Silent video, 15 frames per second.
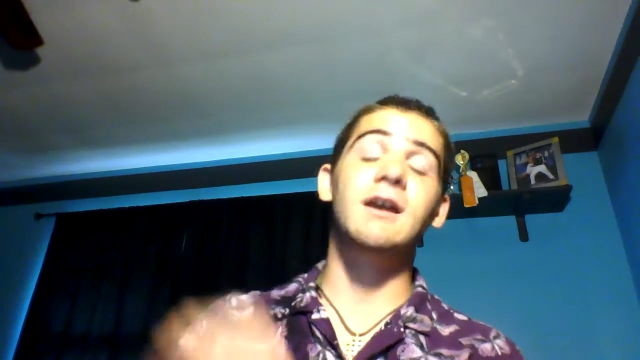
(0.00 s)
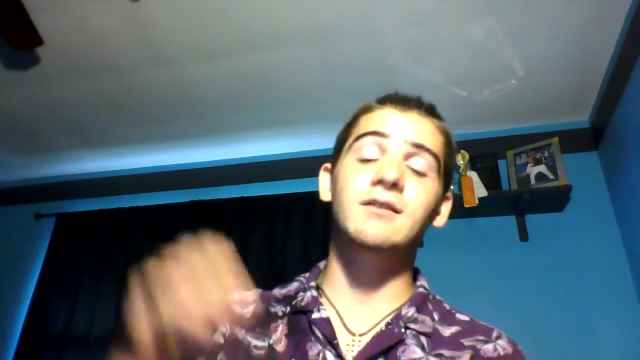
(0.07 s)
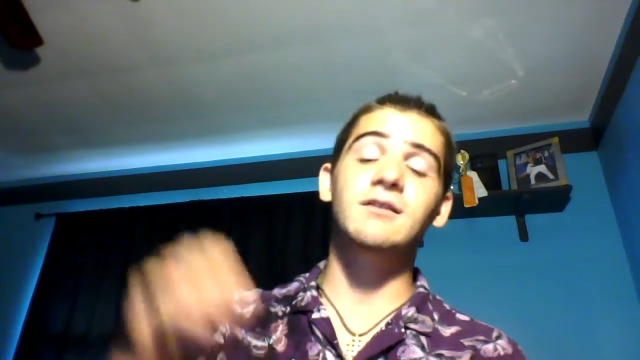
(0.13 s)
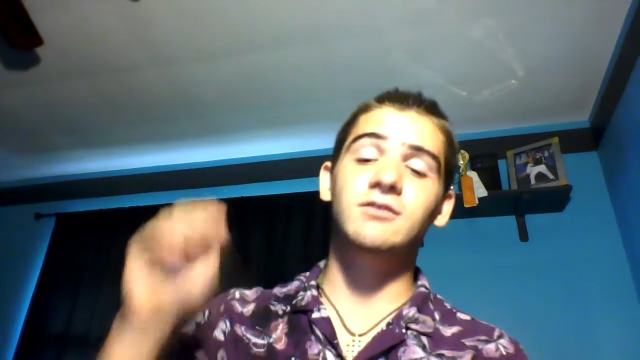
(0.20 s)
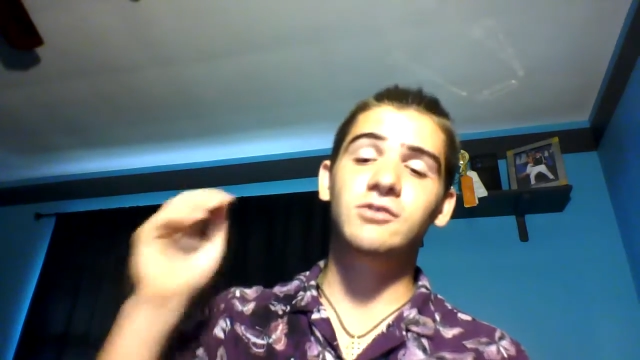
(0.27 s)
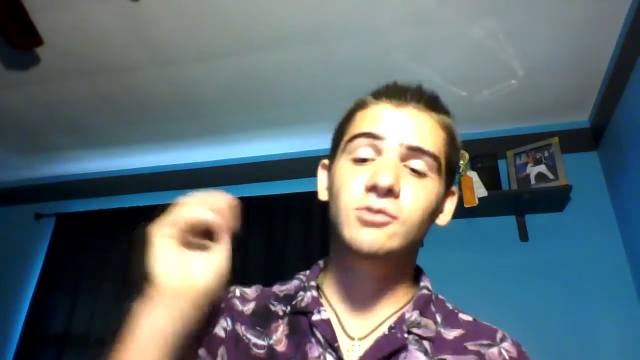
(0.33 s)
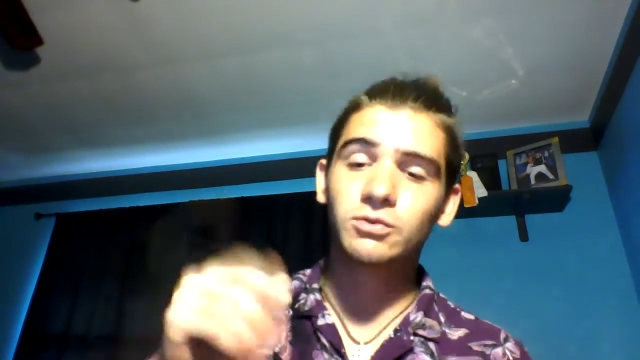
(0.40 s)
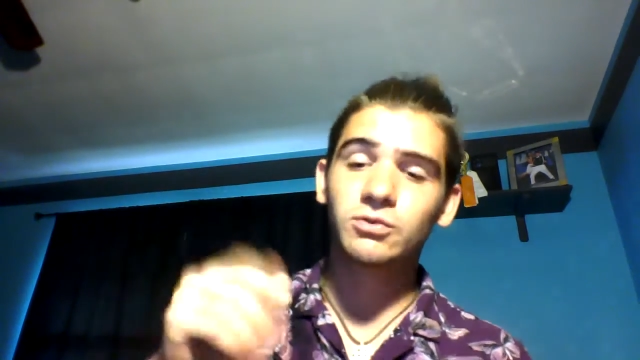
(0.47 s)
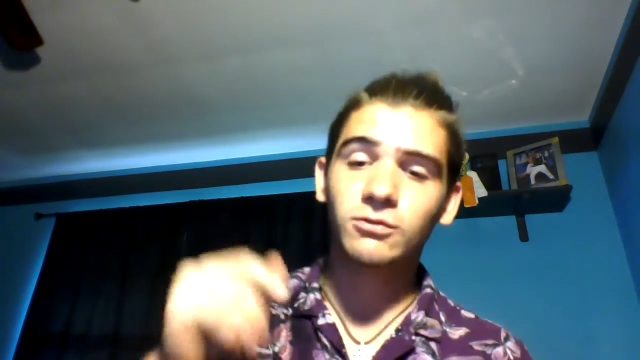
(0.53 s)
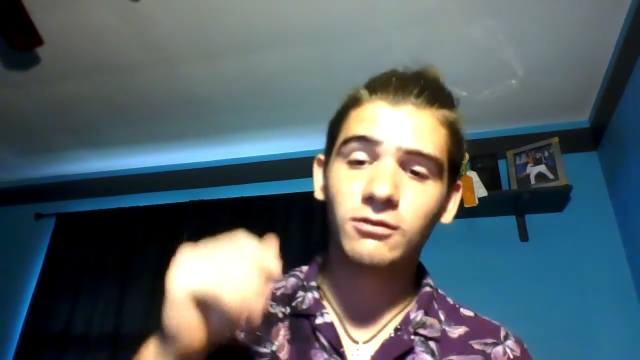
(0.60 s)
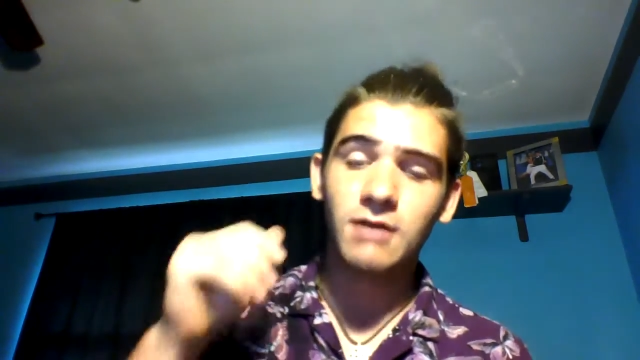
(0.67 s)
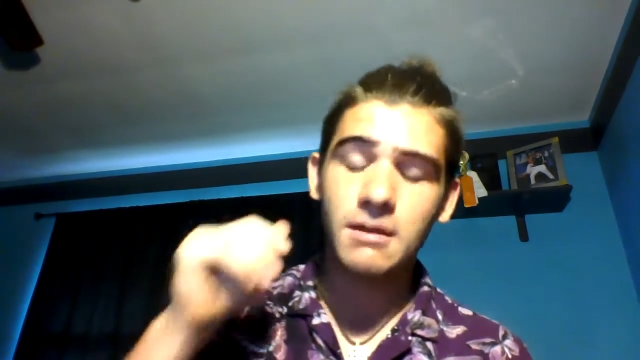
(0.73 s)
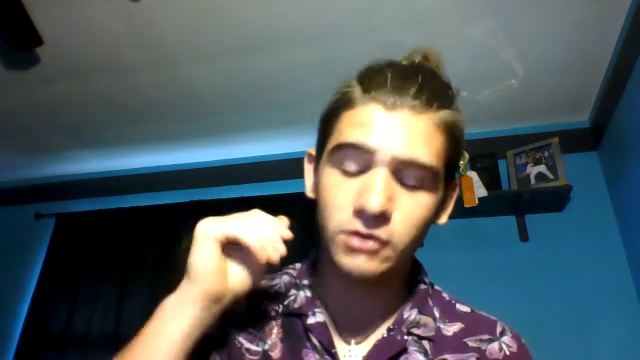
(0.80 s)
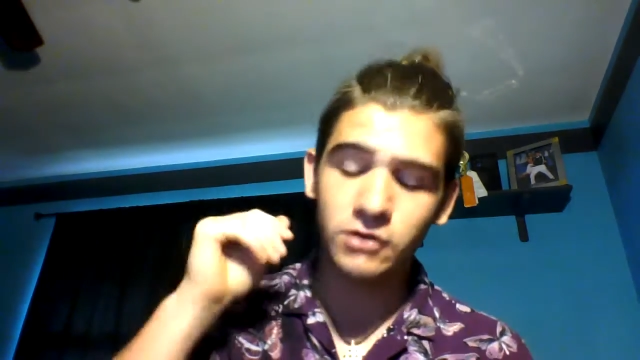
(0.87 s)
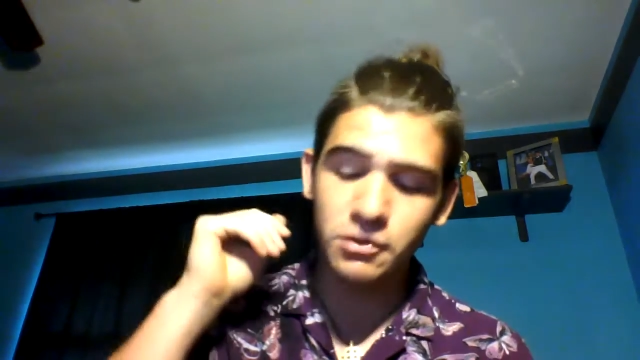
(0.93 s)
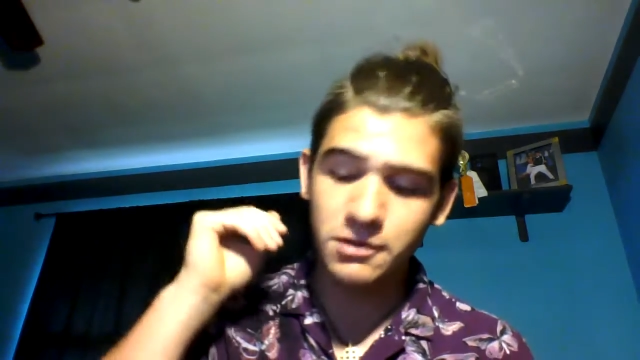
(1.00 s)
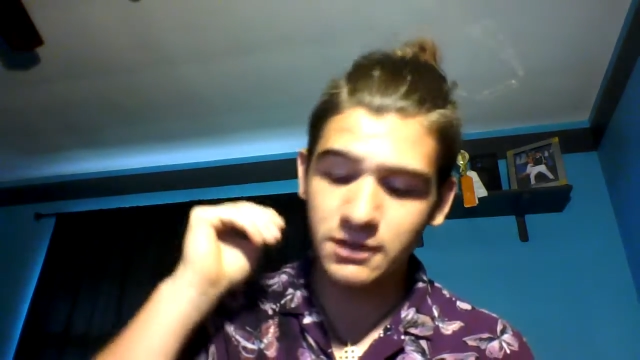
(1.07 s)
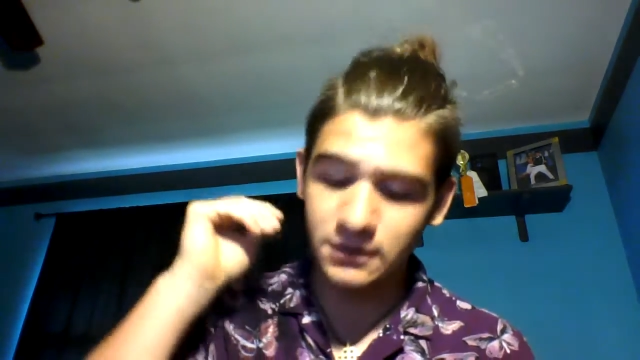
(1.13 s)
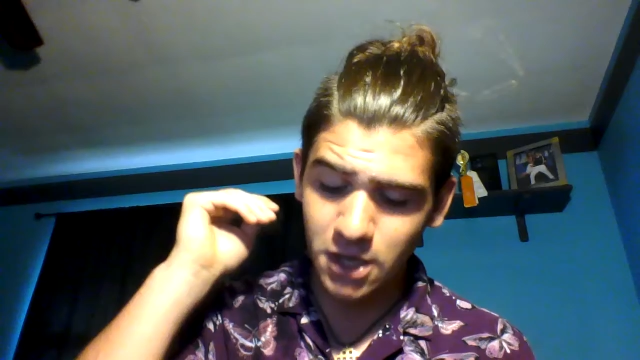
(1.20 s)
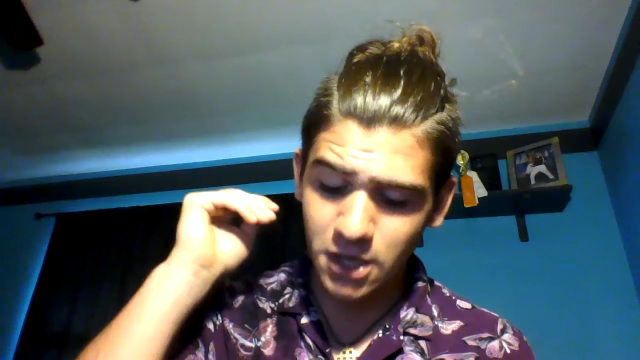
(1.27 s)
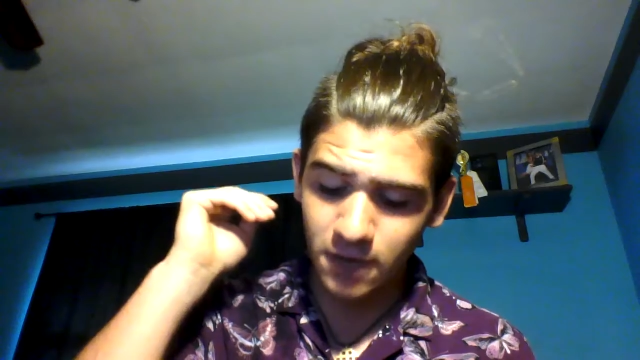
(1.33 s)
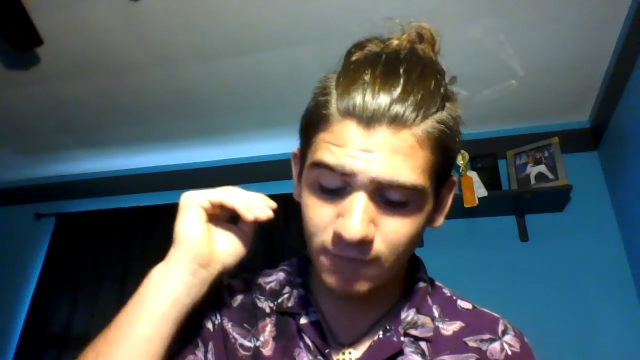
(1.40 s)
As usual, I'm doing
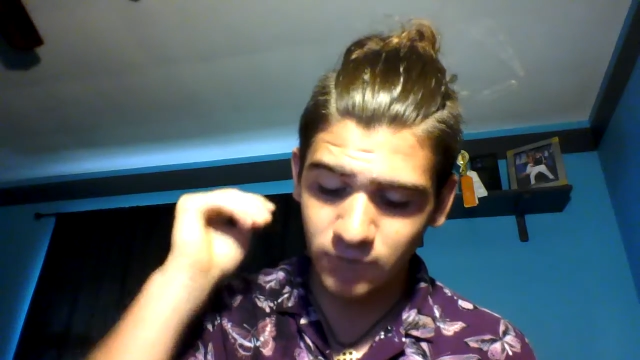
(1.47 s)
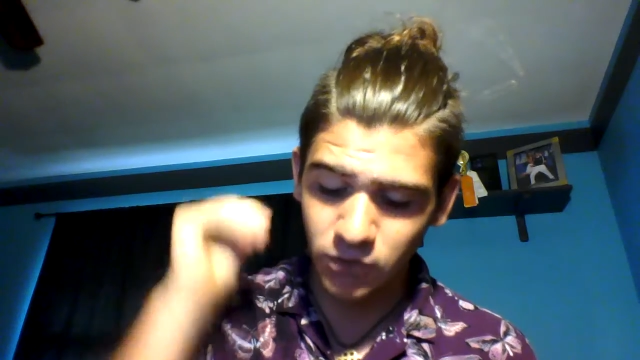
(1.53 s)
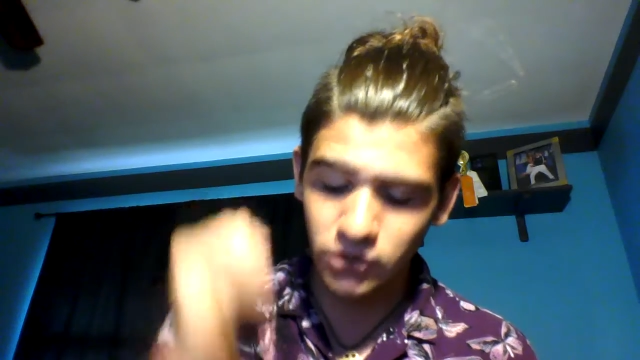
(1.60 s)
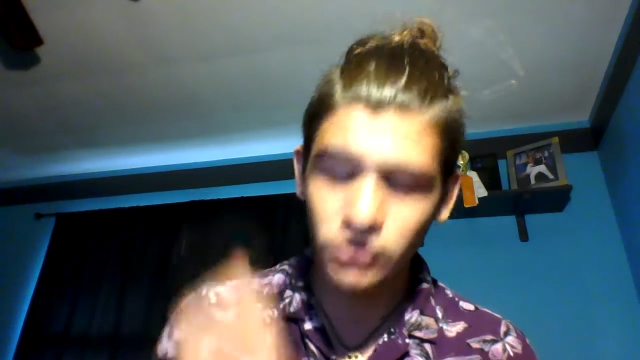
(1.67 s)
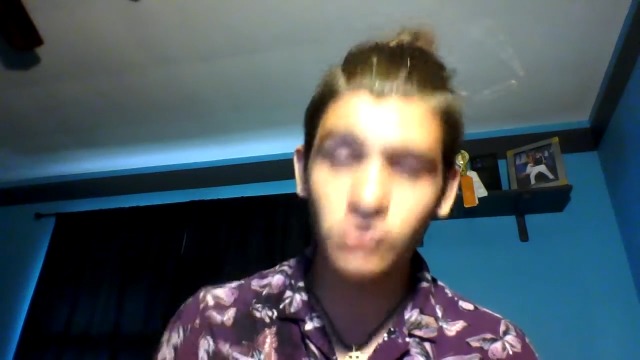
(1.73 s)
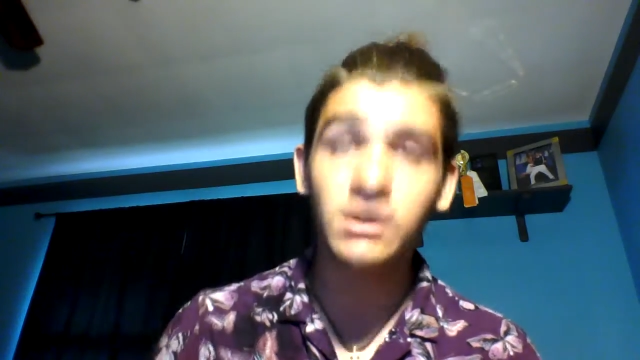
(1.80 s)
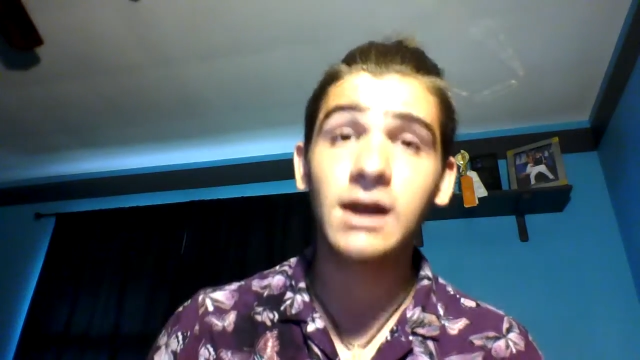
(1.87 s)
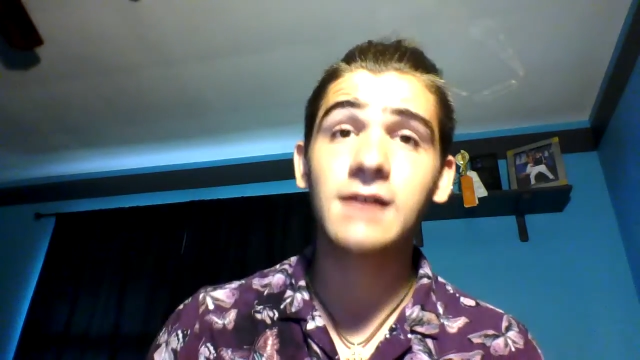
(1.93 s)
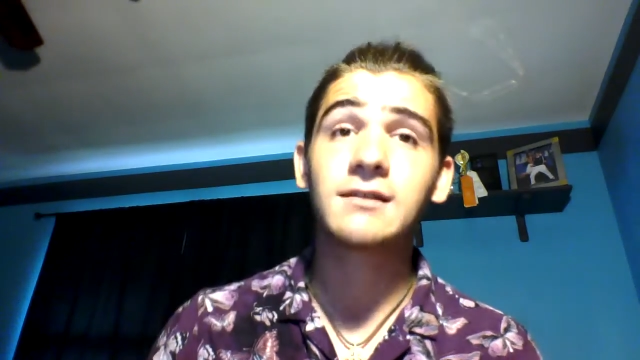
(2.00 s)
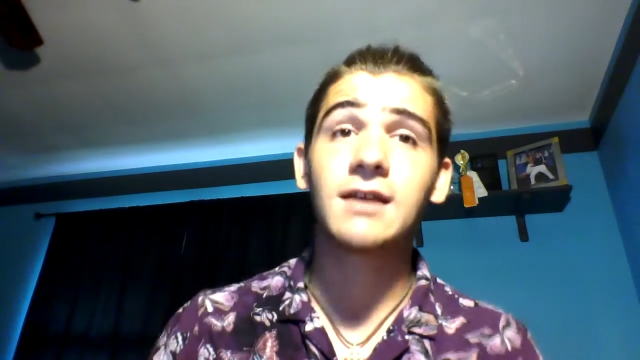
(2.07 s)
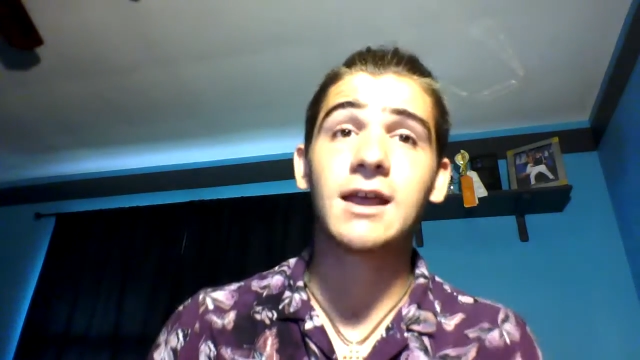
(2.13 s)
this channel for you guys